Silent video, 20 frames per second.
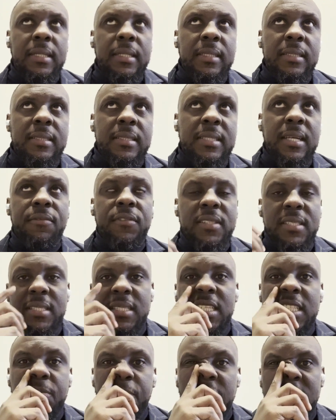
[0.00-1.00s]

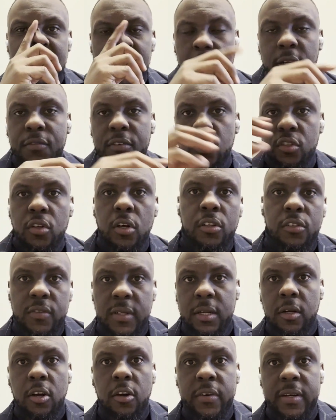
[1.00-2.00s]
76% of those
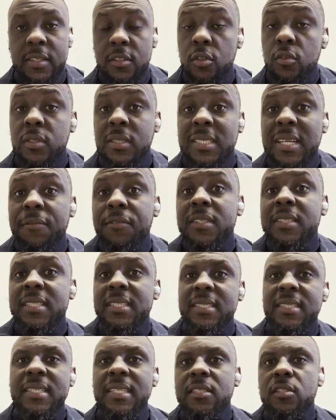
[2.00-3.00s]
100 oranges. So
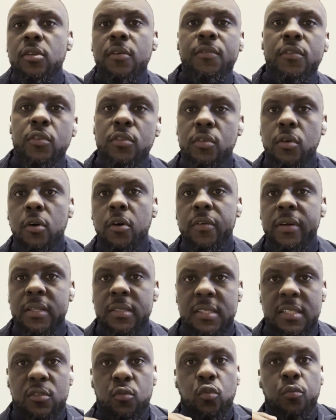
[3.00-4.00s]
76 of those
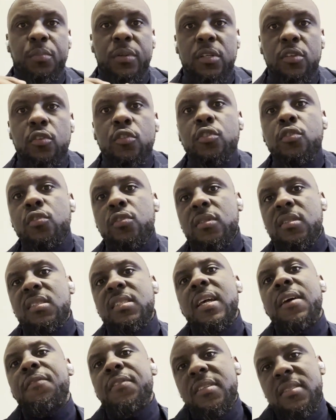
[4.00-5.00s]
oranges would be used to
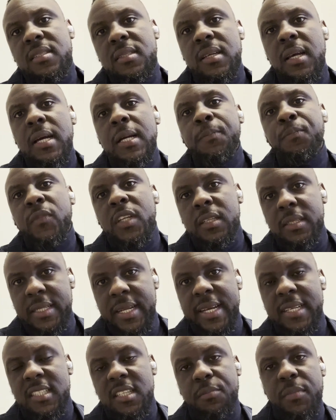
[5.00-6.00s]
service the
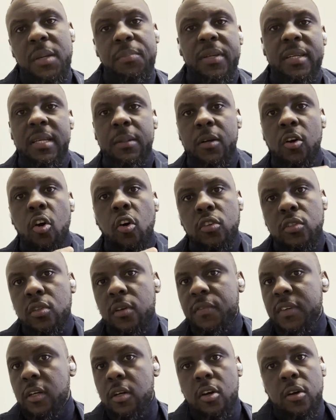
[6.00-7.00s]
debt, maybe the cost
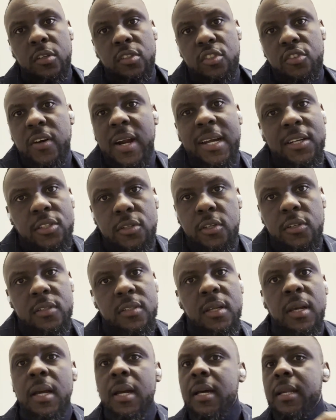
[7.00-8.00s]
of the
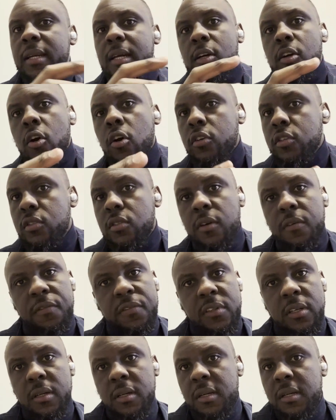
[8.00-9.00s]
tractors, the cost of
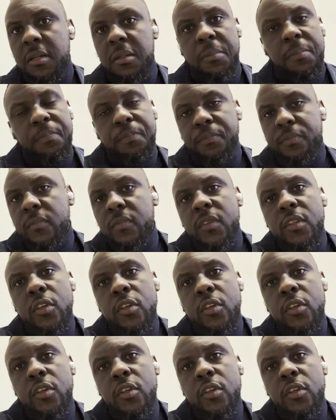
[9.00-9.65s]
the,